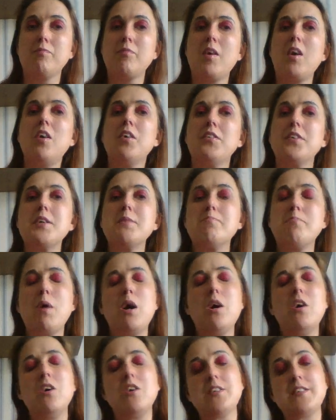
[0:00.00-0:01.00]
on the
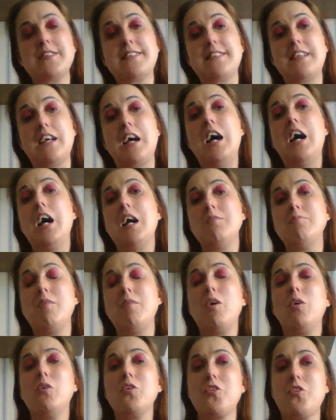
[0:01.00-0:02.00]
bus um,
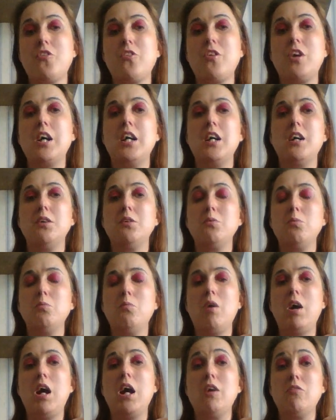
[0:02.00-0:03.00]
also
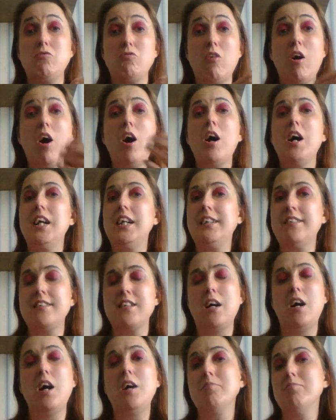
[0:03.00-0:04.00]
uh, Ryde
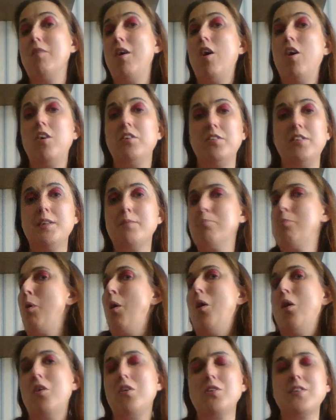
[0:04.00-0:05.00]
um, on the
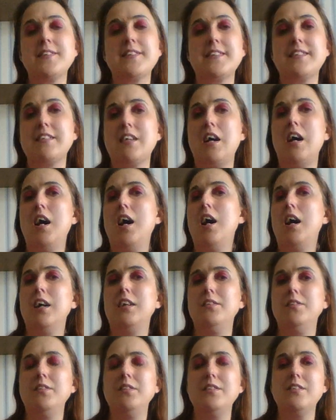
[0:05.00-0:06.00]
bus
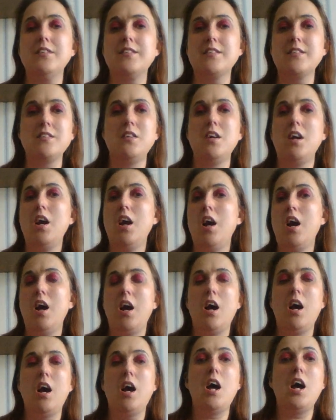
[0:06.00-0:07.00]
and
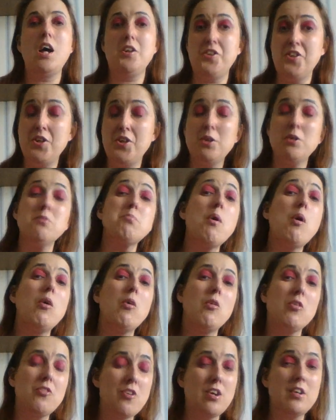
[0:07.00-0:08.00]
uh,
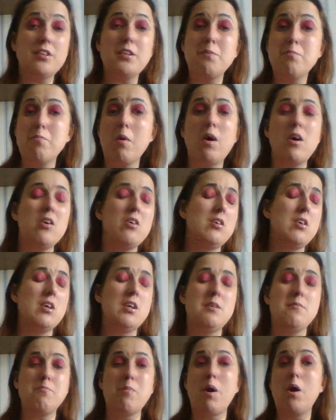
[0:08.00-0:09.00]
Newport on the
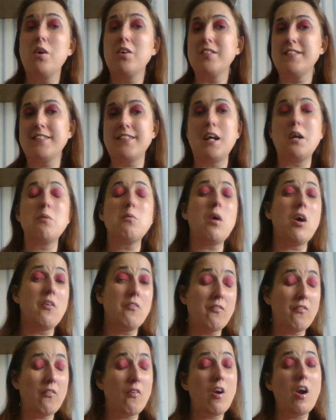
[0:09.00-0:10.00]
uh, bus, so a
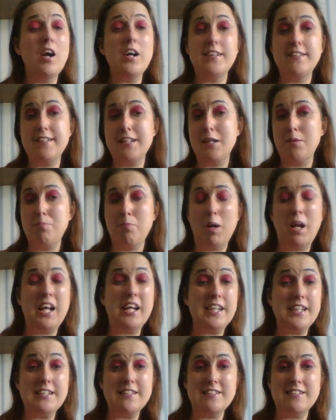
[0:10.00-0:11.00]
variety of
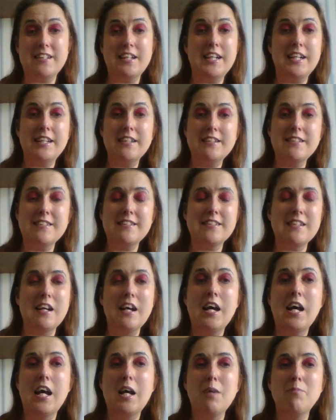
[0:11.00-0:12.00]
places.
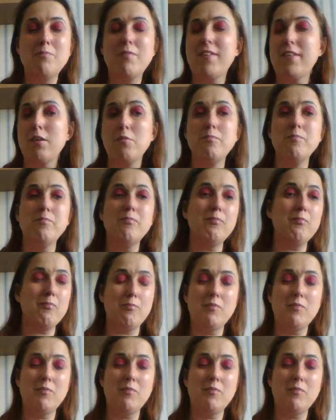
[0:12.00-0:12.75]
Um, some